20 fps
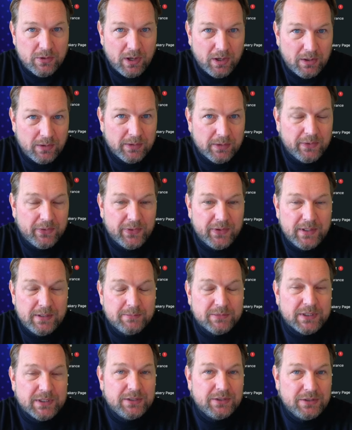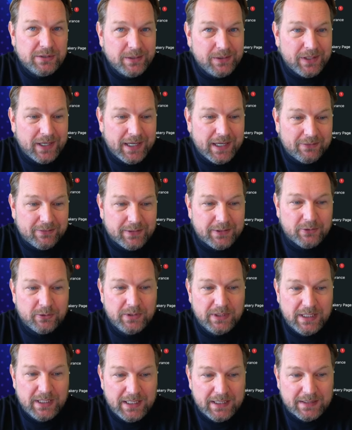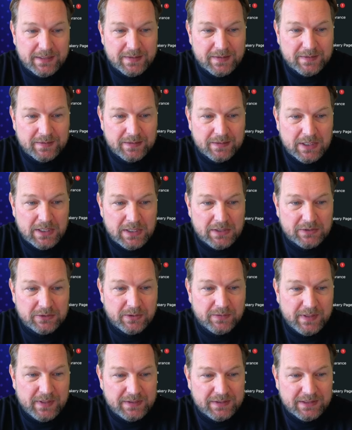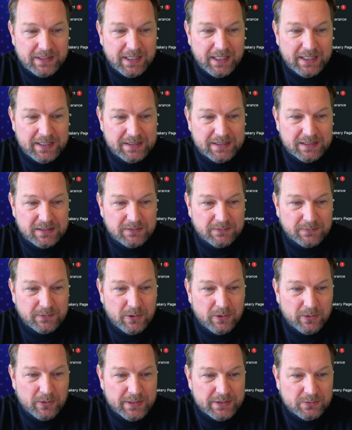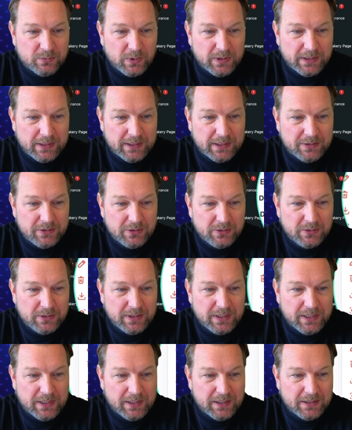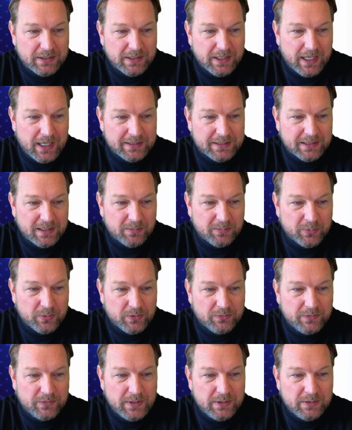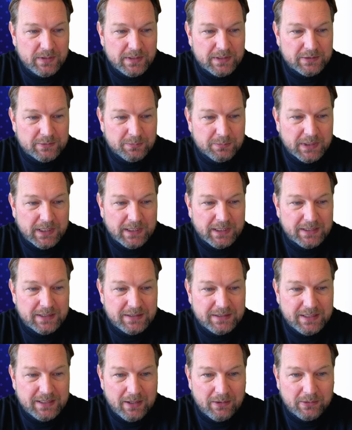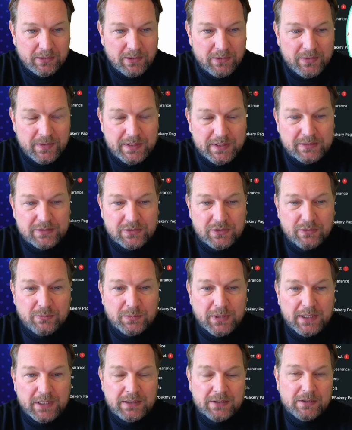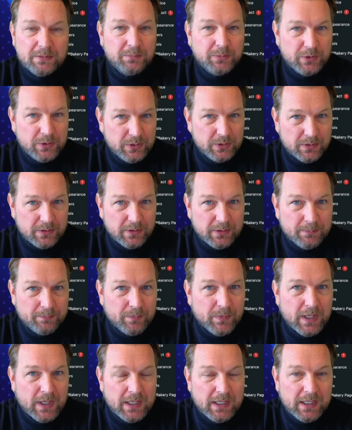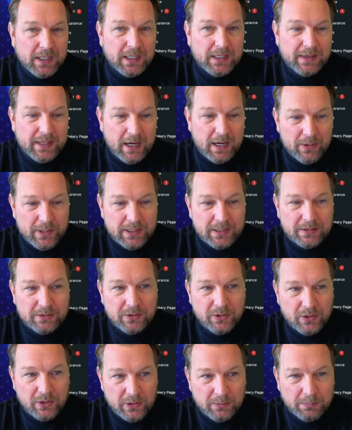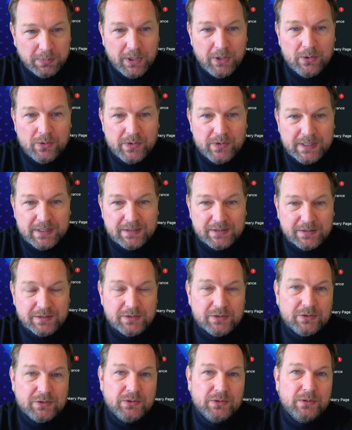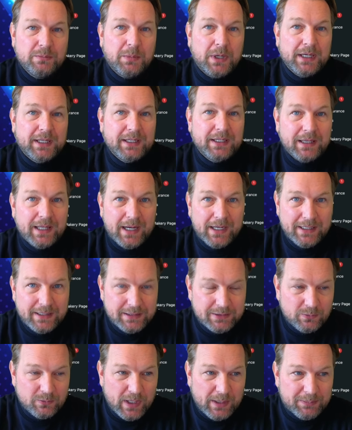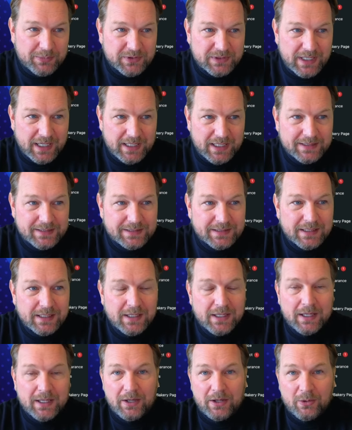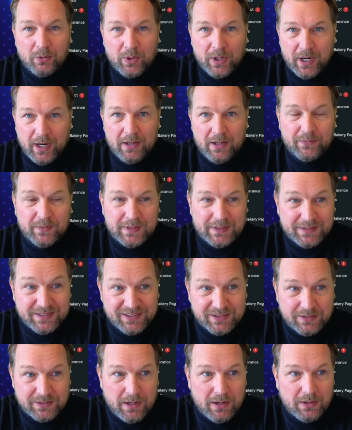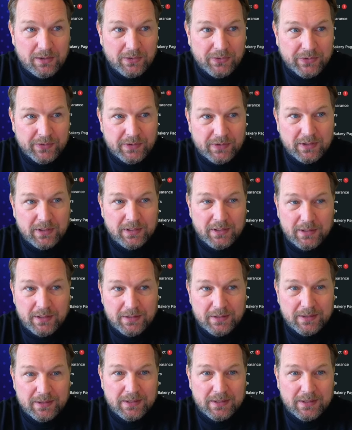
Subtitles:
you all the themes that you have created. So in this case, this florist, what I can do here is I can preview this, but I can download this to my computer. And now I can upload this to my client's websites where I have installed the